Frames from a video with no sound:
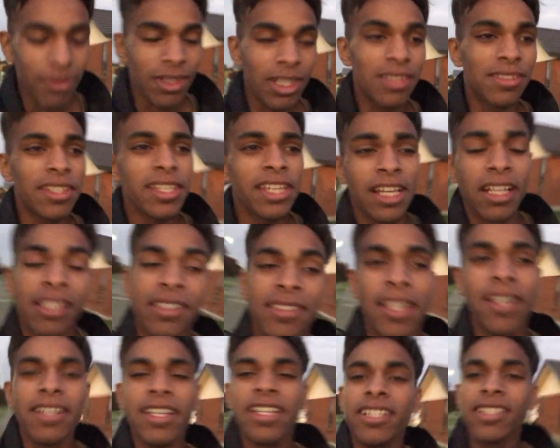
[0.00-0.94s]
So yeah, because
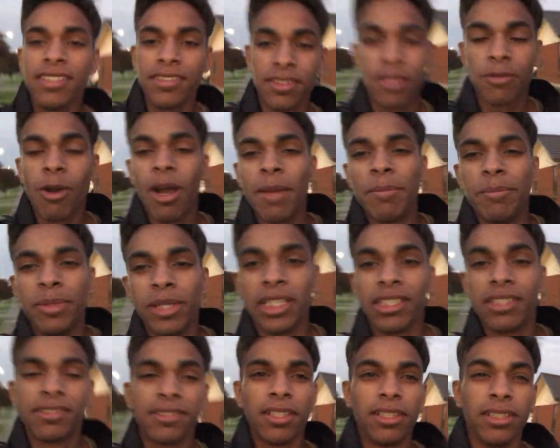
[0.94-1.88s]
our area is quite
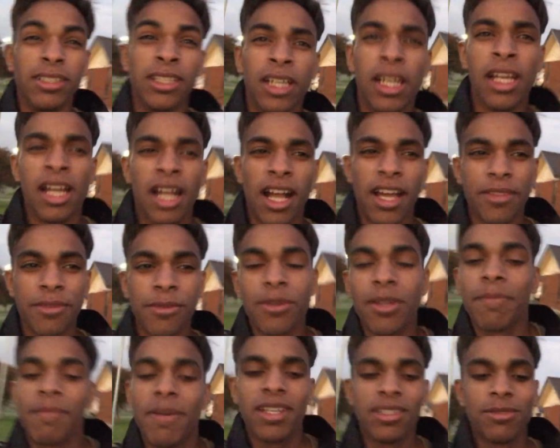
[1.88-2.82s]
big, so I thought
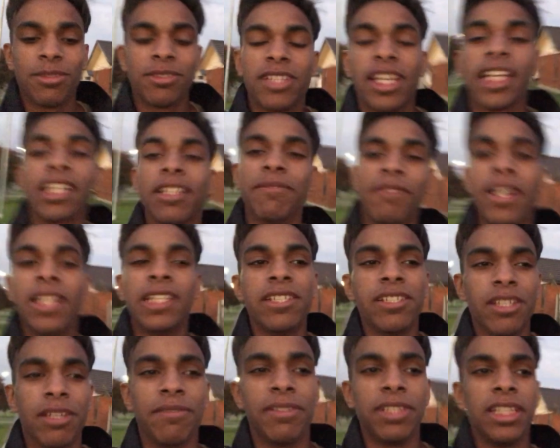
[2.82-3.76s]
I might as well take
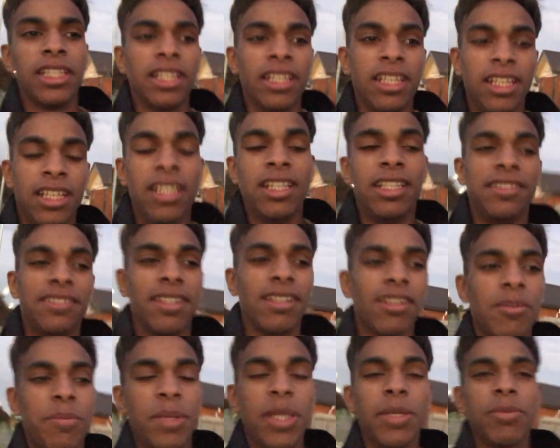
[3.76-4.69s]
advantage of it. There's a
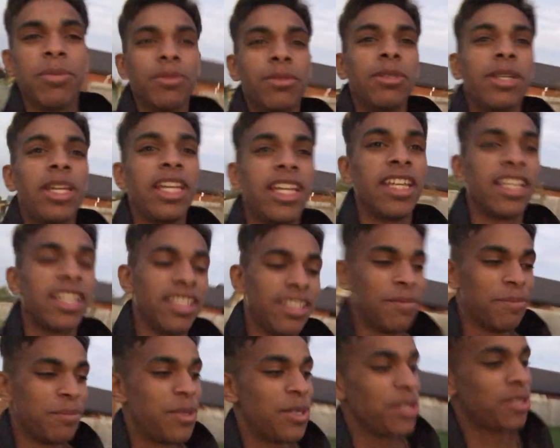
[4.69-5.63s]
lot of people here and
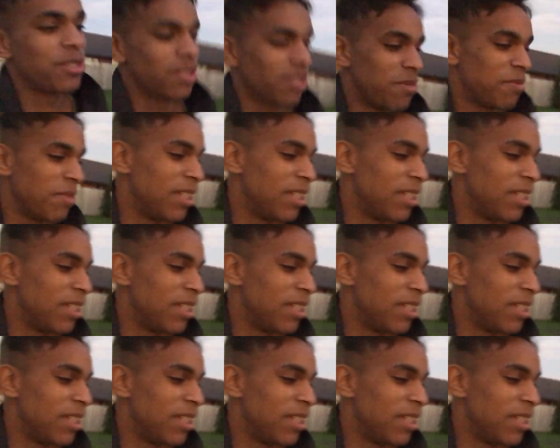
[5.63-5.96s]
I'm pretty sure they'd